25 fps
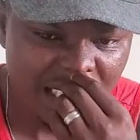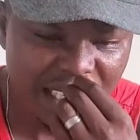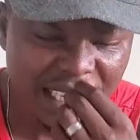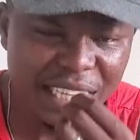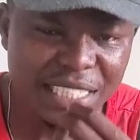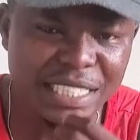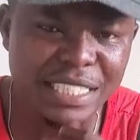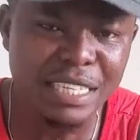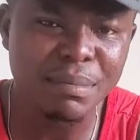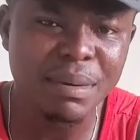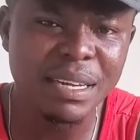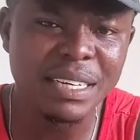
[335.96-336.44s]

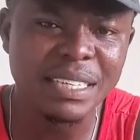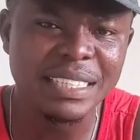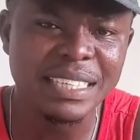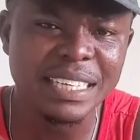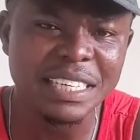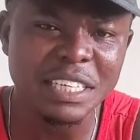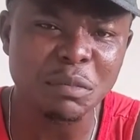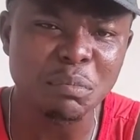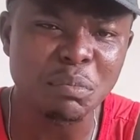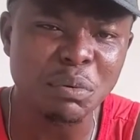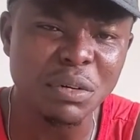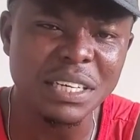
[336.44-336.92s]
That time I
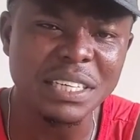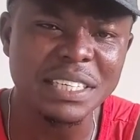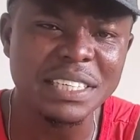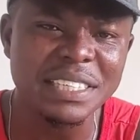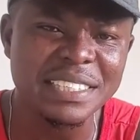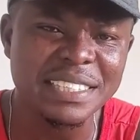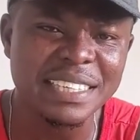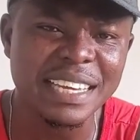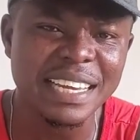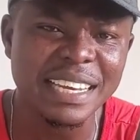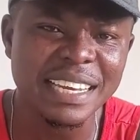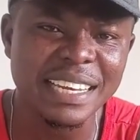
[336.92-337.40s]
deliberately
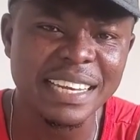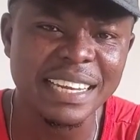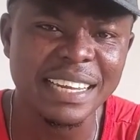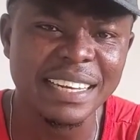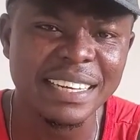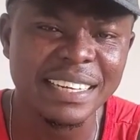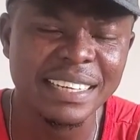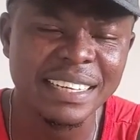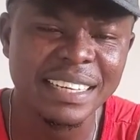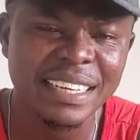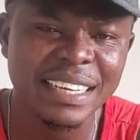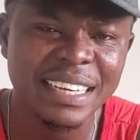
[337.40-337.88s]
decided
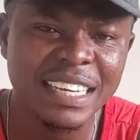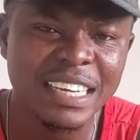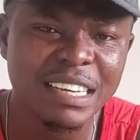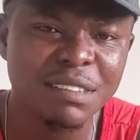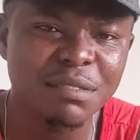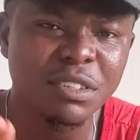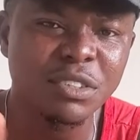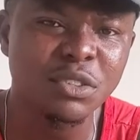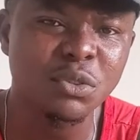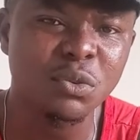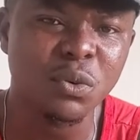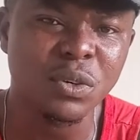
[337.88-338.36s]
that
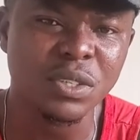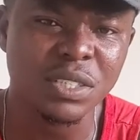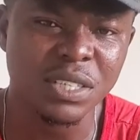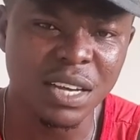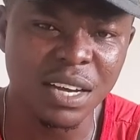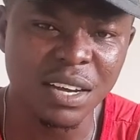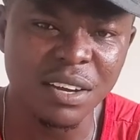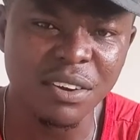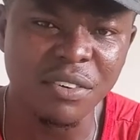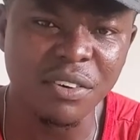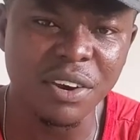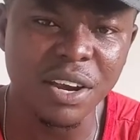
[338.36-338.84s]
even if she was
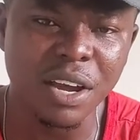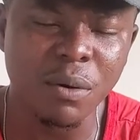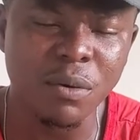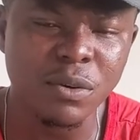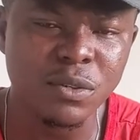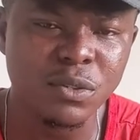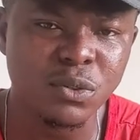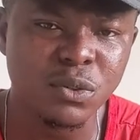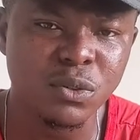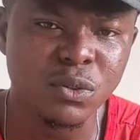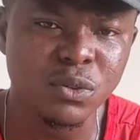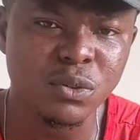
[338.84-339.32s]
hungry, I
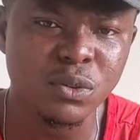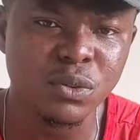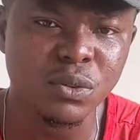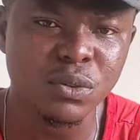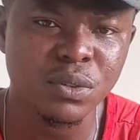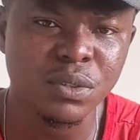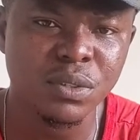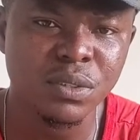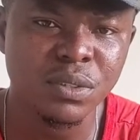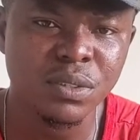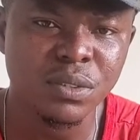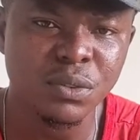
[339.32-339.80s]
wasn't going
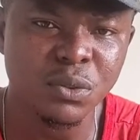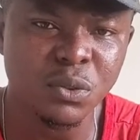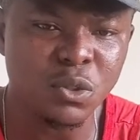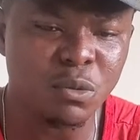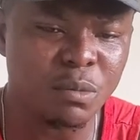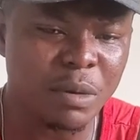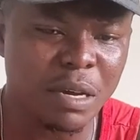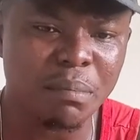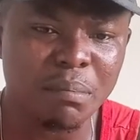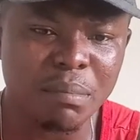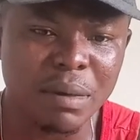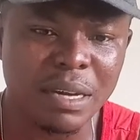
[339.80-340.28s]
to
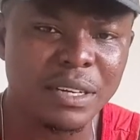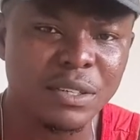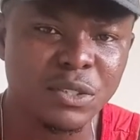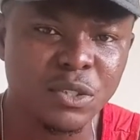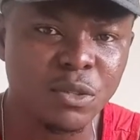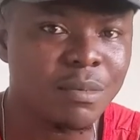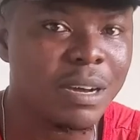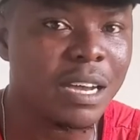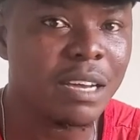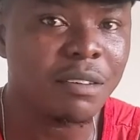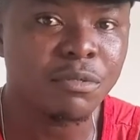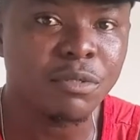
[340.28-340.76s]
use my money
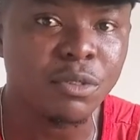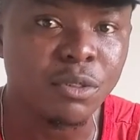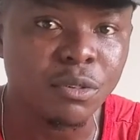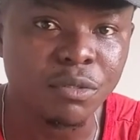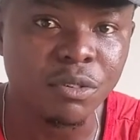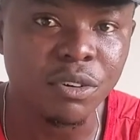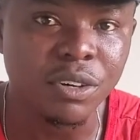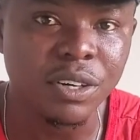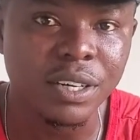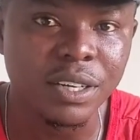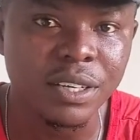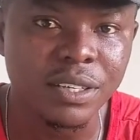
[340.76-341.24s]
to buy food
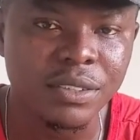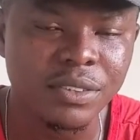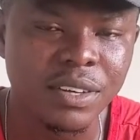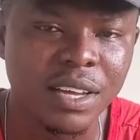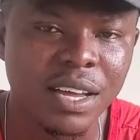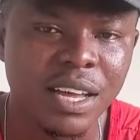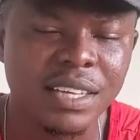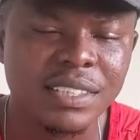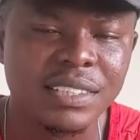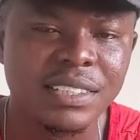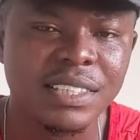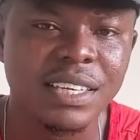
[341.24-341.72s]
for her. So
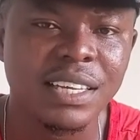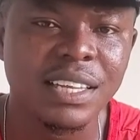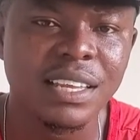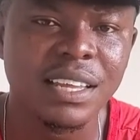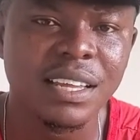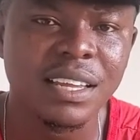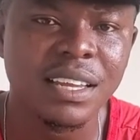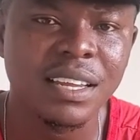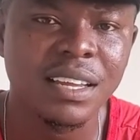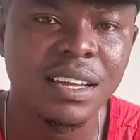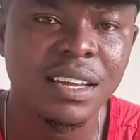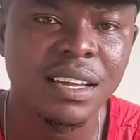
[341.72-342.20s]
I asked her
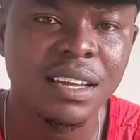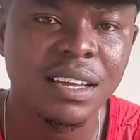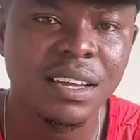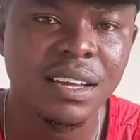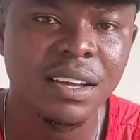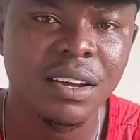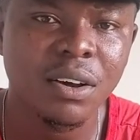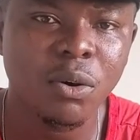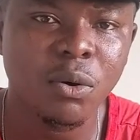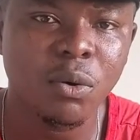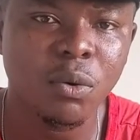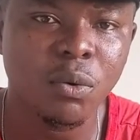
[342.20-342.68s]

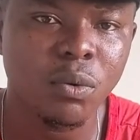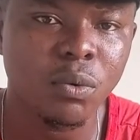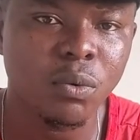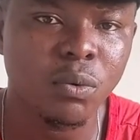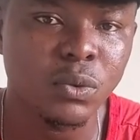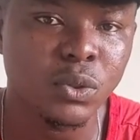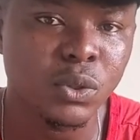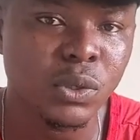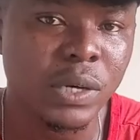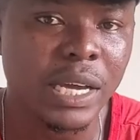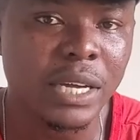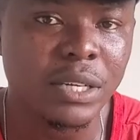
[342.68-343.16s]
that, oh,
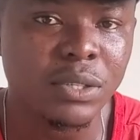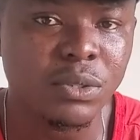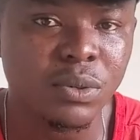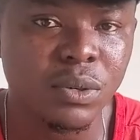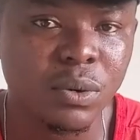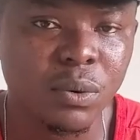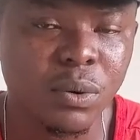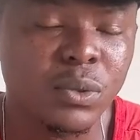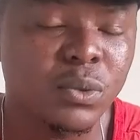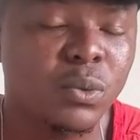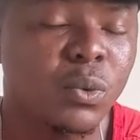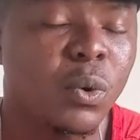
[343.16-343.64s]
would you like to,
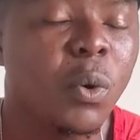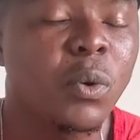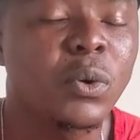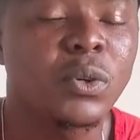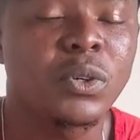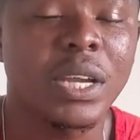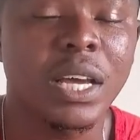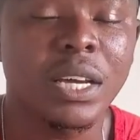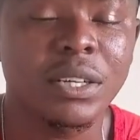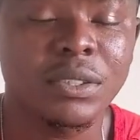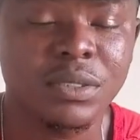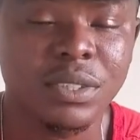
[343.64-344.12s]
what would
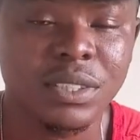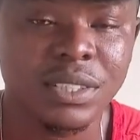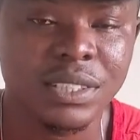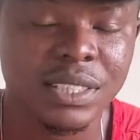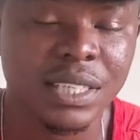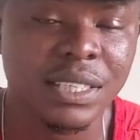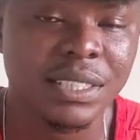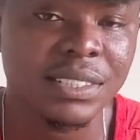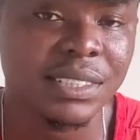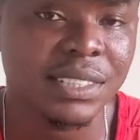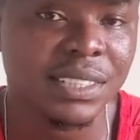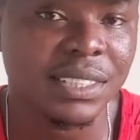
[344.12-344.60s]
you like to eat? She
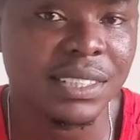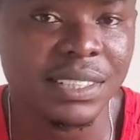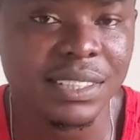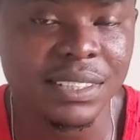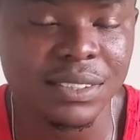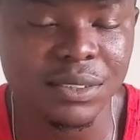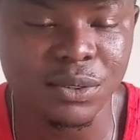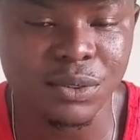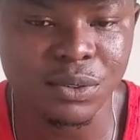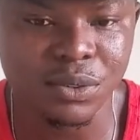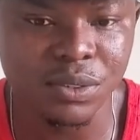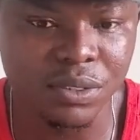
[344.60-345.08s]
said, see,
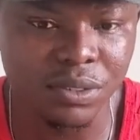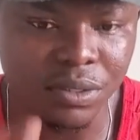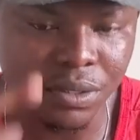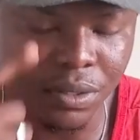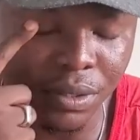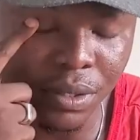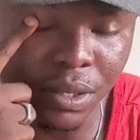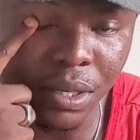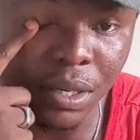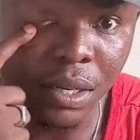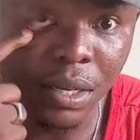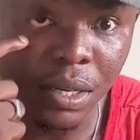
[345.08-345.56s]
this was
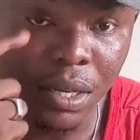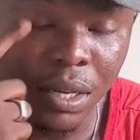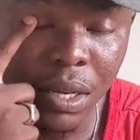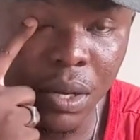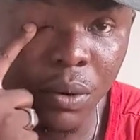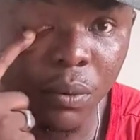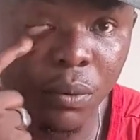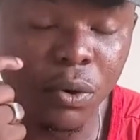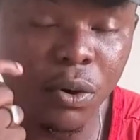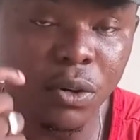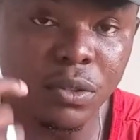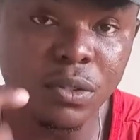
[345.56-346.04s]

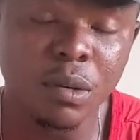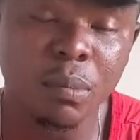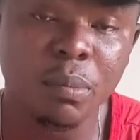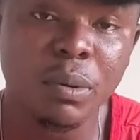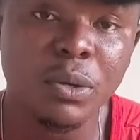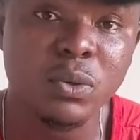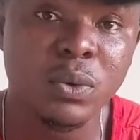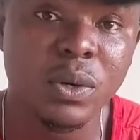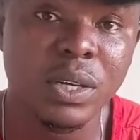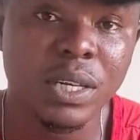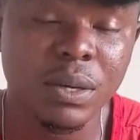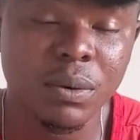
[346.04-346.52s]
her. We got to a
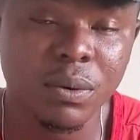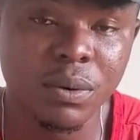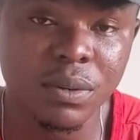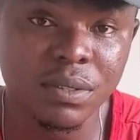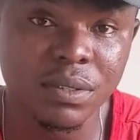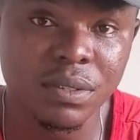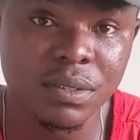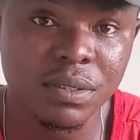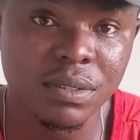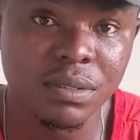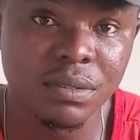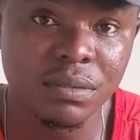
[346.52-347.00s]
place where there
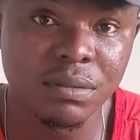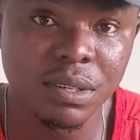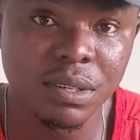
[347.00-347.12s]
was.